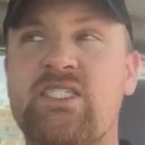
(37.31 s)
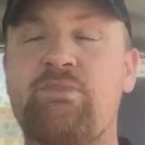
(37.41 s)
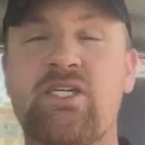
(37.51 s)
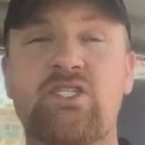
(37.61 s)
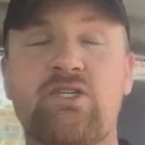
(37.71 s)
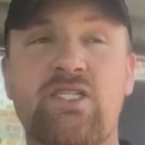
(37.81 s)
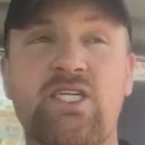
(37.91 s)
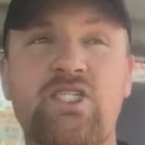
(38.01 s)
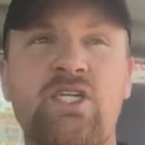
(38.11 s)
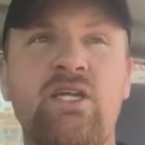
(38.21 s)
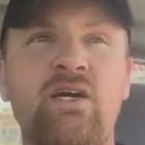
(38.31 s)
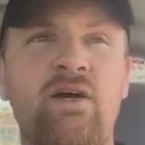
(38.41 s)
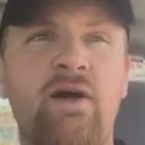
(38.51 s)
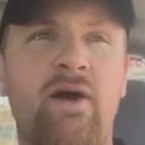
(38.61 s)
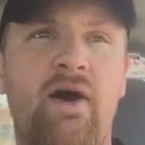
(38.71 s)
special edition
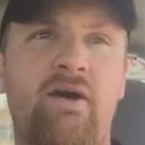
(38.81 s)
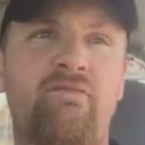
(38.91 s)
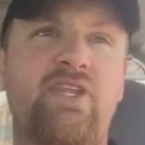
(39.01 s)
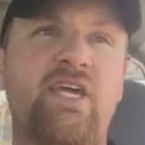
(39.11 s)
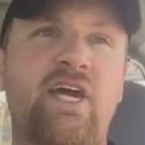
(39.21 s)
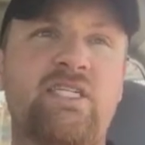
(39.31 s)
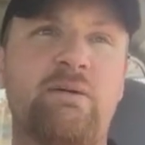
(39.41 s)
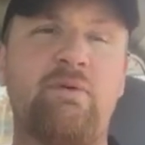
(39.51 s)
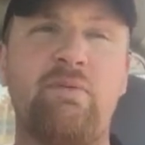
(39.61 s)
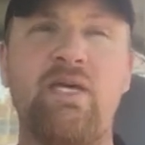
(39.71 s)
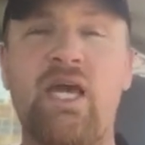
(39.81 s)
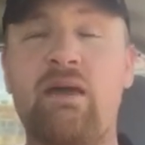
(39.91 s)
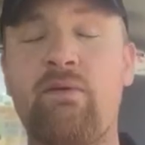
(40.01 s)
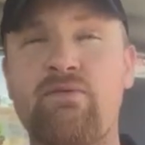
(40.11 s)
of the uh, WWE game.